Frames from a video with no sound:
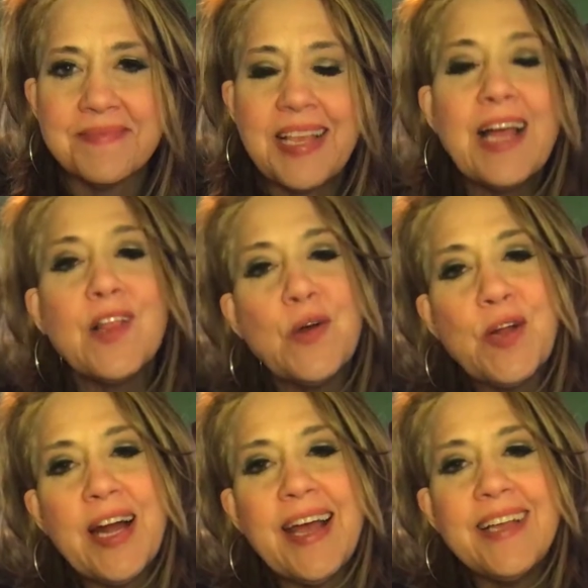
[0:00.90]
Hello
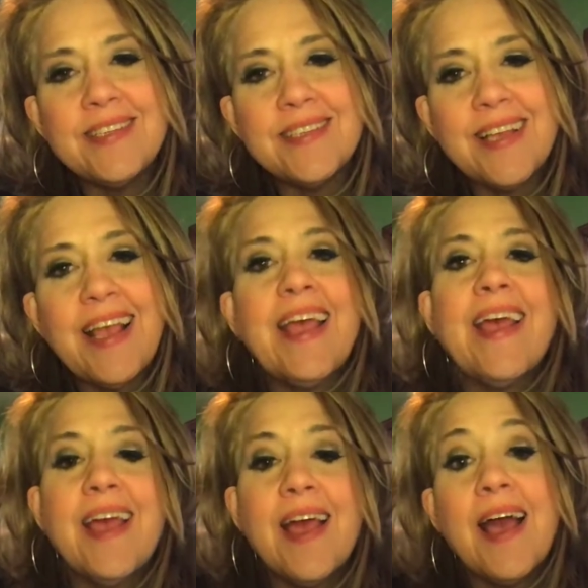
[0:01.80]
guys,
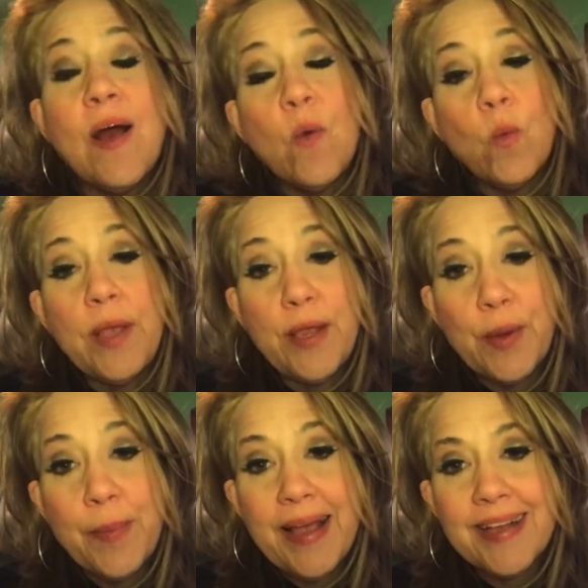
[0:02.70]
we
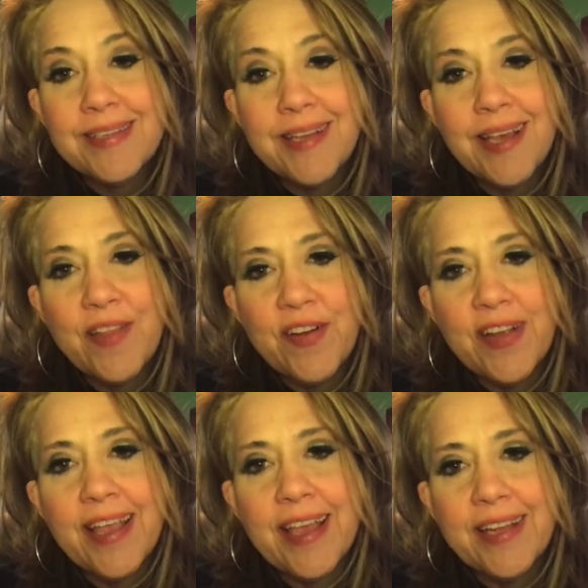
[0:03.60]
are back together
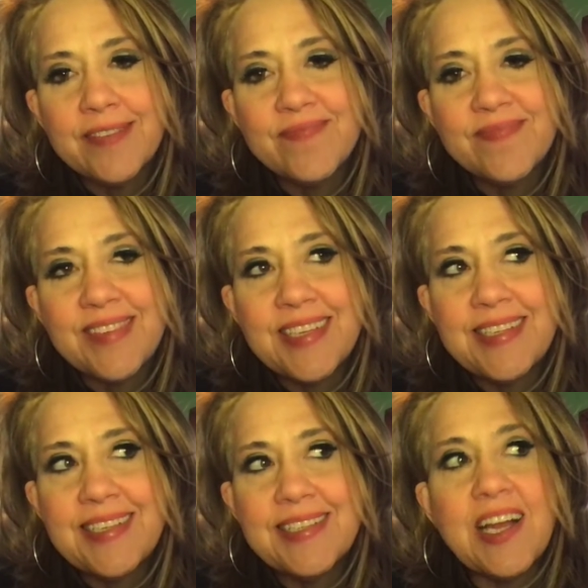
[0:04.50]
again.
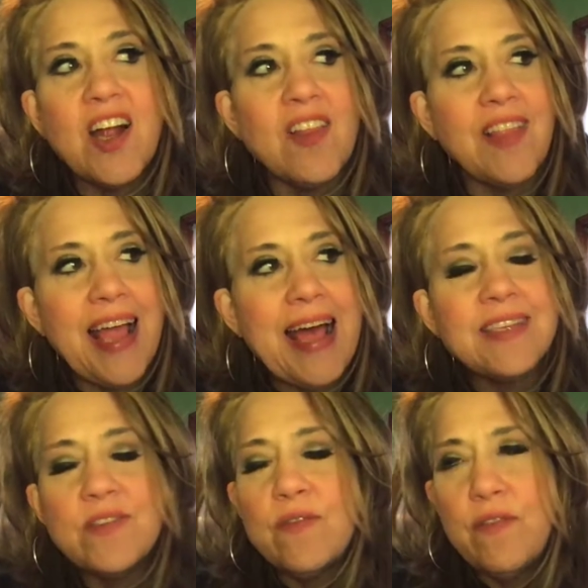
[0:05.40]
This is our
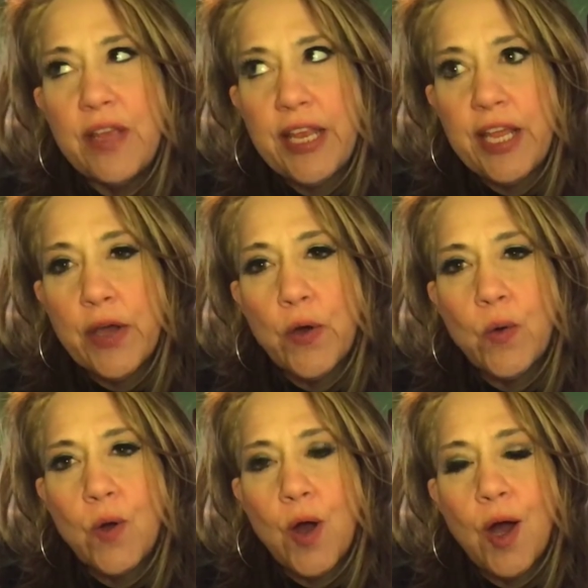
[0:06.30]
last
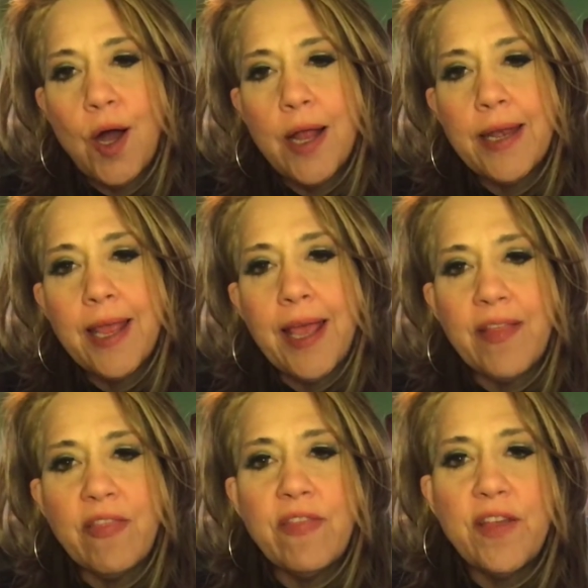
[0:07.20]
video on a
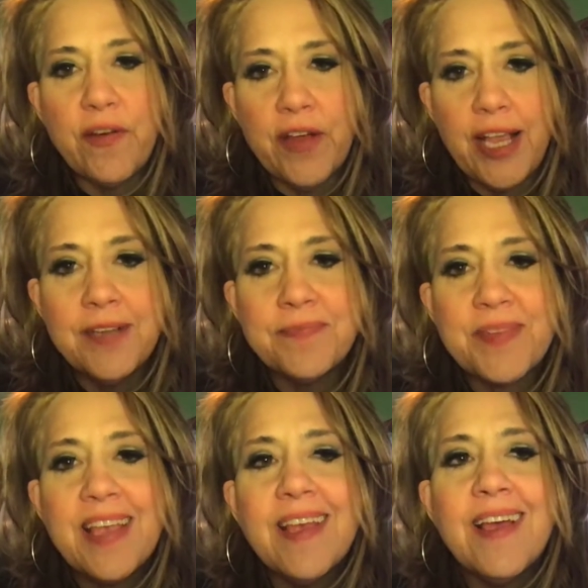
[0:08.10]
theory.
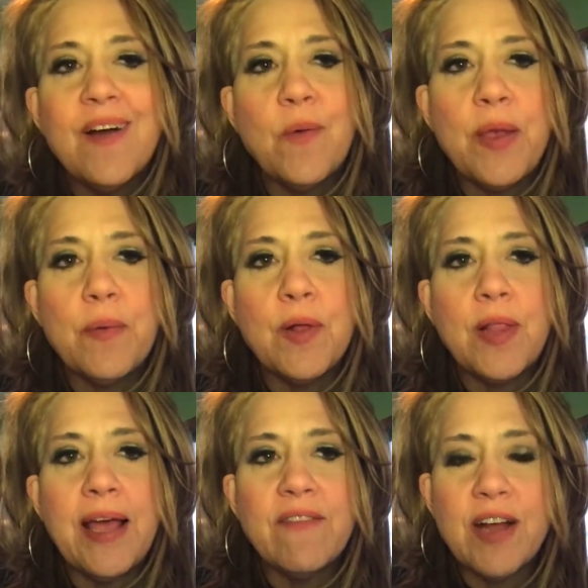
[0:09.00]
We
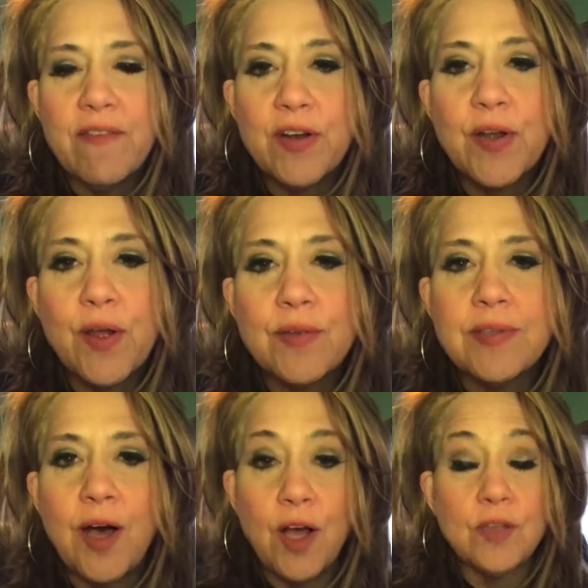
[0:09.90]
will have covered
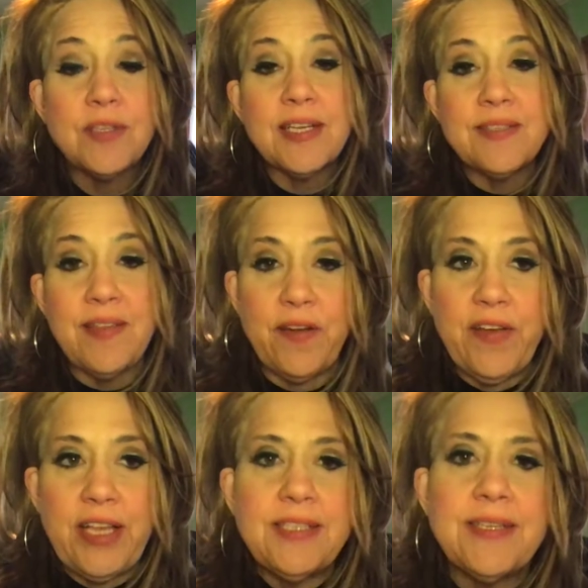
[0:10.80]
all 6
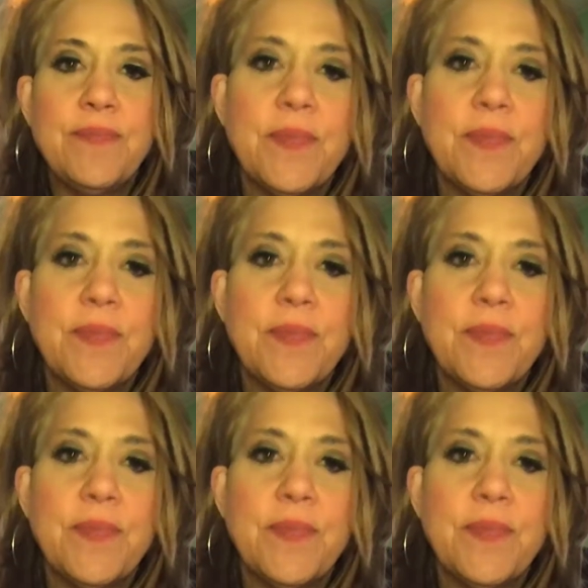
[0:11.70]
theories